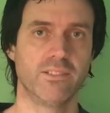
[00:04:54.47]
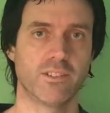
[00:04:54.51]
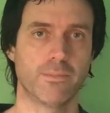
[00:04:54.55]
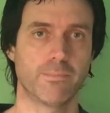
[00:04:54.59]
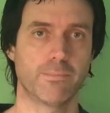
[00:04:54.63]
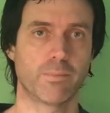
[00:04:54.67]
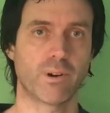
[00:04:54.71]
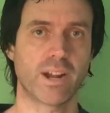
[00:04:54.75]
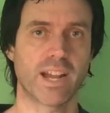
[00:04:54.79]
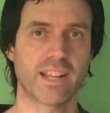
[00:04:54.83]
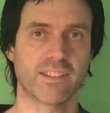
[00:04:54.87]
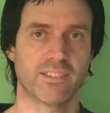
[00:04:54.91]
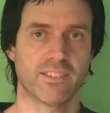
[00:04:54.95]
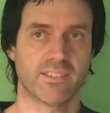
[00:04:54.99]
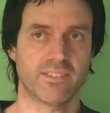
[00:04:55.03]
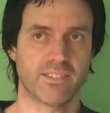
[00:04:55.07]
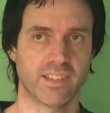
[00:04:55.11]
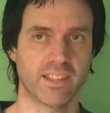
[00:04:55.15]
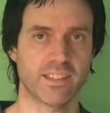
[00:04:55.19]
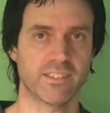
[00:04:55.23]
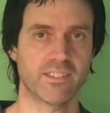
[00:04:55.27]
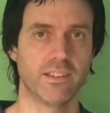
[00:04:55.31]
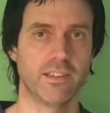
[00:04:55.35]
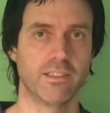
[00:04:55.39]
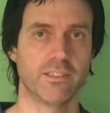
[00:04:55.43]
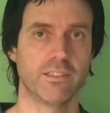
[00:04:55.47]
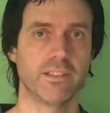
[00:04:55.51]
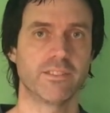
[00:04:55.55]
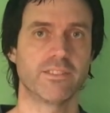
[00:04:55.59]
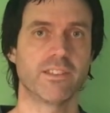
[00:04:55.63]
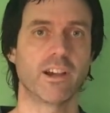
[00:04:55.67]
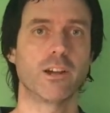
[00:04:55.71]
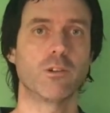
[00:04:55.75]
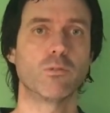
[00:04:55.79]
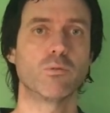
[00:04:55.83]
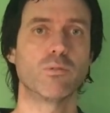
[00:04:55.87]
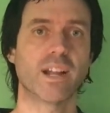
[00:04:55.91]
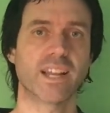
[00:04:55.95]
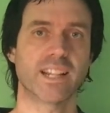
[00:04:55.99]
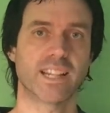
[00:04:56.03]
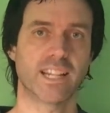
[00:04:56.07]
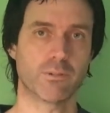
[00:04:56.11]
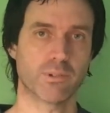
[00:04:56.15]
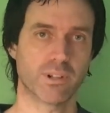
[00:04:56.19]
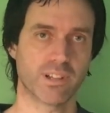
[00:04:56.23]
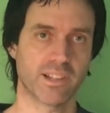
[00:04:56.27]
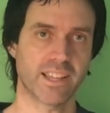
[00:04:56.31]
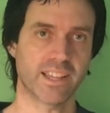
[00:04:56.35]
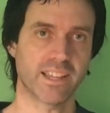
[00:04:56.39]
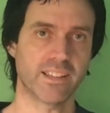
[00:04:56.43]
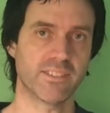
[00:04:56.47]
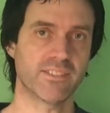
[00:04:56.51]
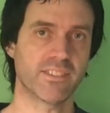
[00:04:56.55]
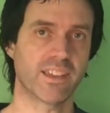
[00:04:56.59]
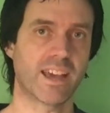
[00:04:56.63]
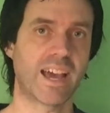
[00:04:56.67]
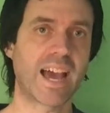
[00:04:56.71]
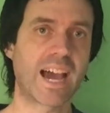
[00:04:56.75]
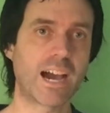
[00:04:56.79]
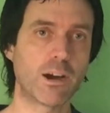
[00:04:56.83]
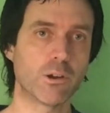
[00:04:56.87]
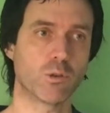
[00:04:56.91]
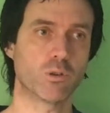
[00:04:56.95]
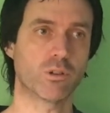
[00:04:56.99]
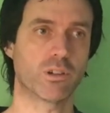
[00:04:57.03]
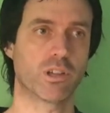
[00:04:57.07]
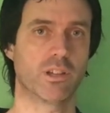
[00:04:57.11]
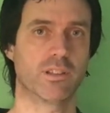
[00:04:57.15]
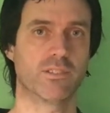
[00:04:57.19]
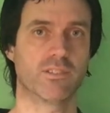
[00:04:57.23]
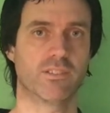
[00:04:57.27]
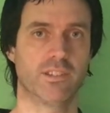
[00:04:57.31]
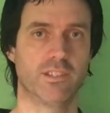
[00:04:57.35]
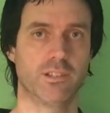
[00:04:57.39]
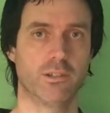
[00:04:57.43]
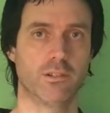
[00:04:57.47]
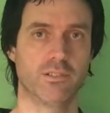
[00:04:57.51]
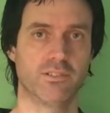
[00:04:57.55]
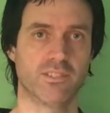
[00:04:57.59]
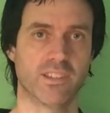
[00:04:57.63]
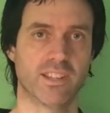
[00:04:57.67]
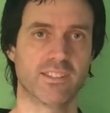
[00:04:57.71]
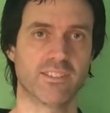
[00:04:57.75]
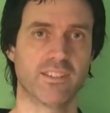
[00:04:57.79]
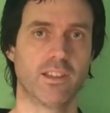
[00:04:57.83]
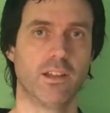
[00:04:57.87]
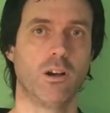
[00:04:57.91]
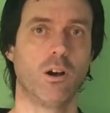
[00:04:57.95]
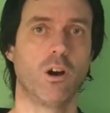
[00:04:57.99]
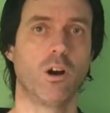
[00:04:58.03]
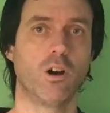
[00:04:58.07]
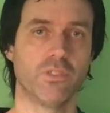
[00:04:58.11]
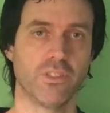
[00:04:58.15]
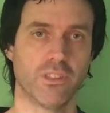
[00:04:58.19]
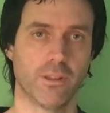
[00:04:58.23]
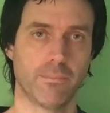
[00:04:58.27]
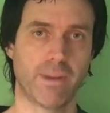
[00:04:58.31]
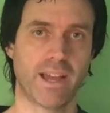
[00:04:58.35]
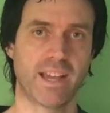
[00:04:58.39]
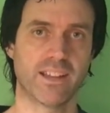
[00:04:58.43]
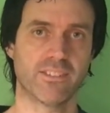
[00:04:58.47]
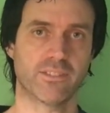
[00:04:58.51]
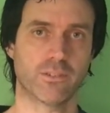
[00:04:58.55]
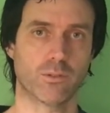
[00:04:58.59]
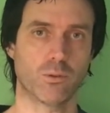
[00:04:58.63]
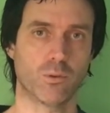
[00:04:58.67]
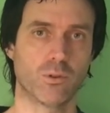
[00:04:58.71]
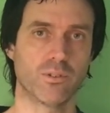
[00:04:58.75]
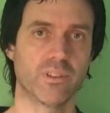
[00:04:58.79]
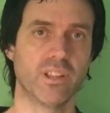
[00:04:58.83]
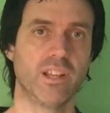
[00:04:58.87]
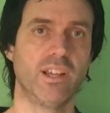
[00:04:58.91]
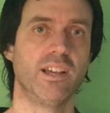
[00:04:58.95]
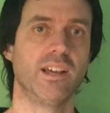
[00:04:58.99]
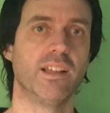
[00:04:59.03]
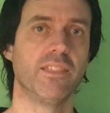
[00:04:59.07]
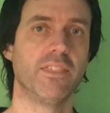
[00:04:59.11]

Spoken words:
to practice it that directly relates to how you're going to use it on the match court.